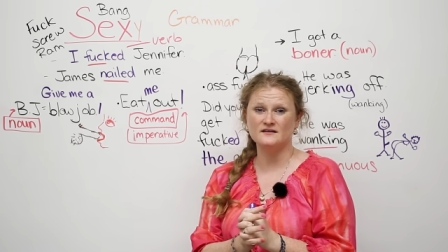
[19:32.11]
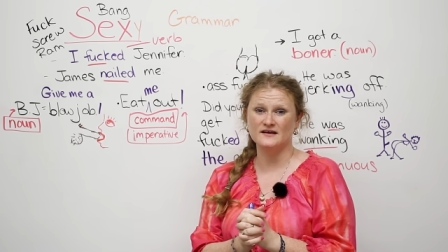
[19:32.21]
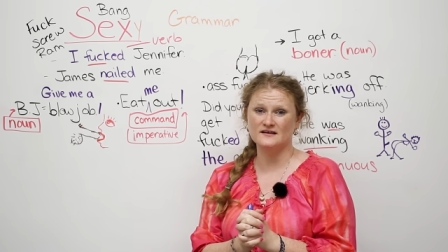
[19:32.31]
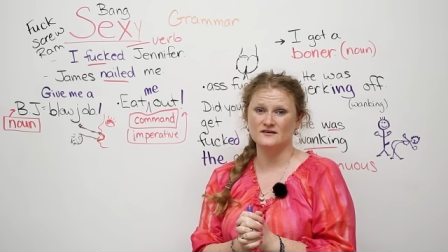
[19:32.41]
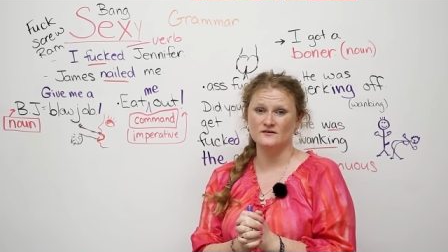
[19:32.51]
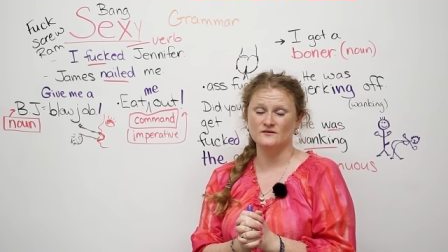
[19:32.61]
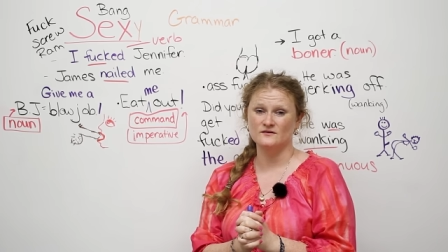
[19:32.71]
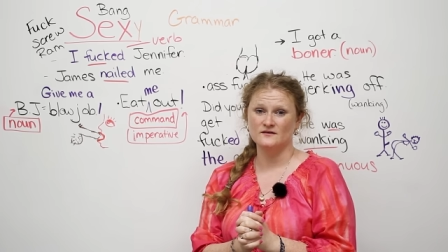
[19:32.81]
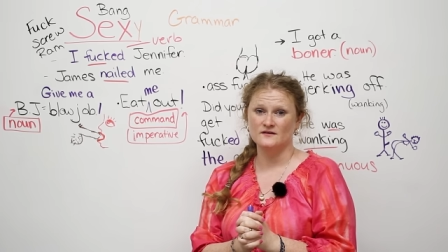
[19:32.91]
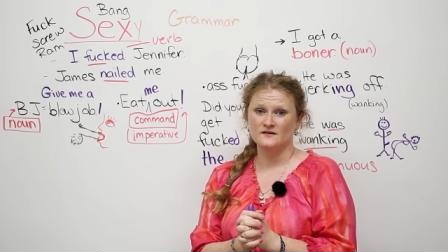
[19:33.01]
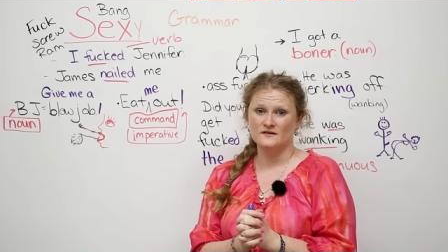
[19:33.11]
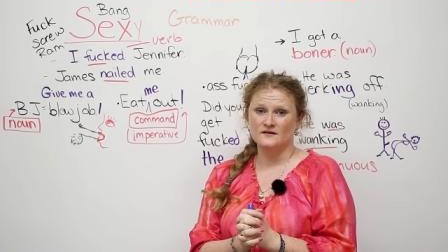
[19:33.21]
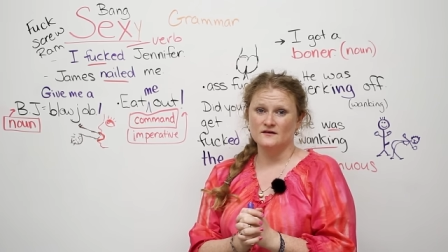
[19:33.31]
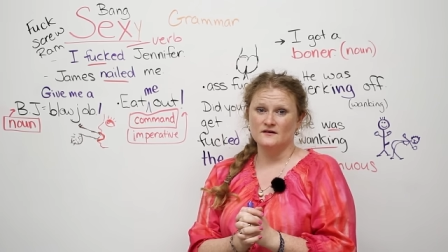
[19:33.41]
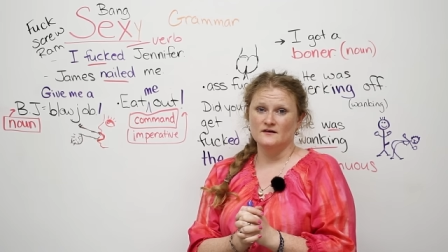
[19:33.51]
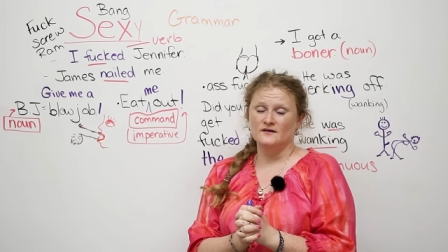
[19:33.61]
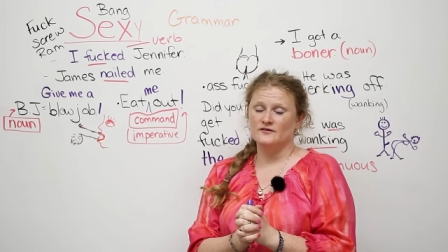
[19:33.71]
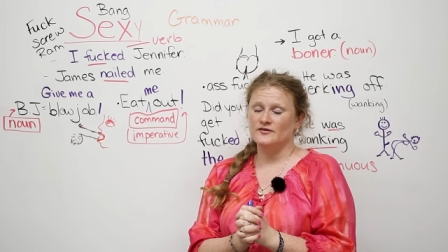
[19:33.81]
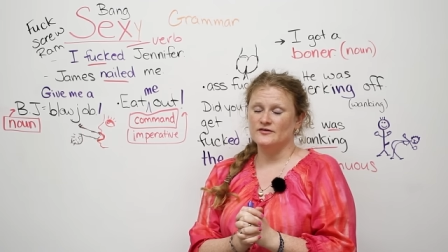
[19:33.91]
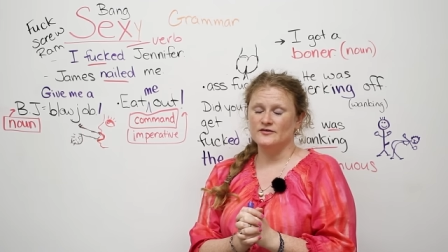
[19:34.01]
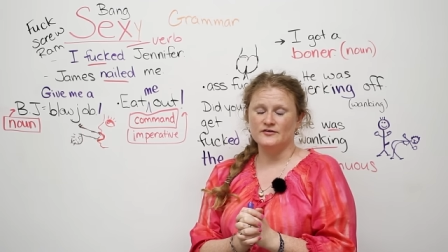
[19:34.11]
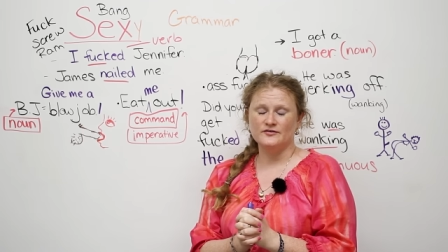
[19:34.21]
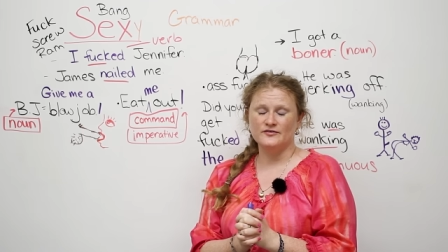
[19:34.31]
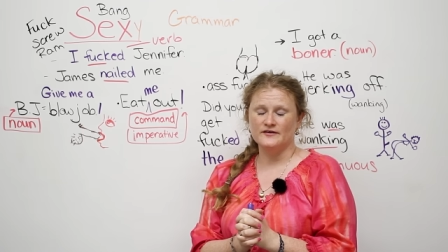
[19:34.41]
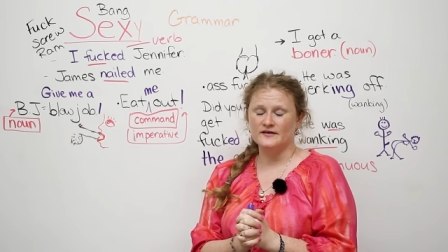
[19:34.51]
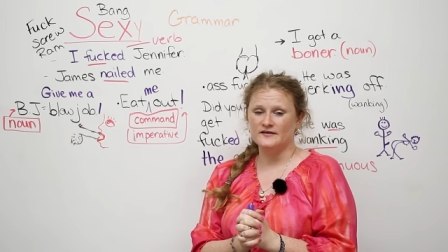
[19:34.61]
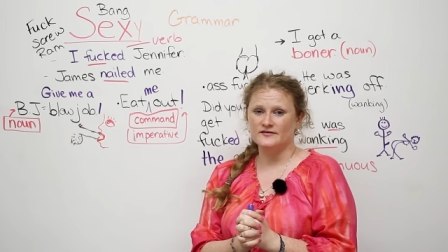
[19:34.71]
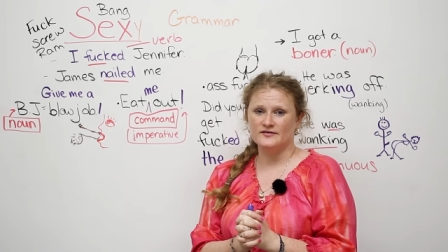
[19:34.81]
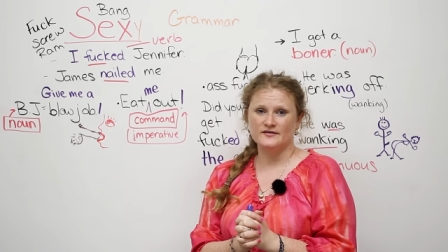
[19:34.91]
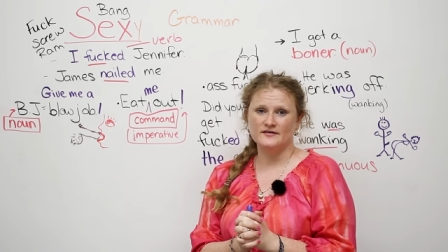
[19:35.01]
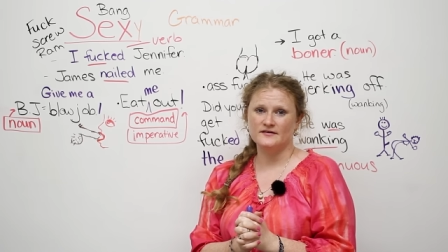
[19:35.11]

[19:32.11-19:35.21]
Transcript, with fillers: like you to use these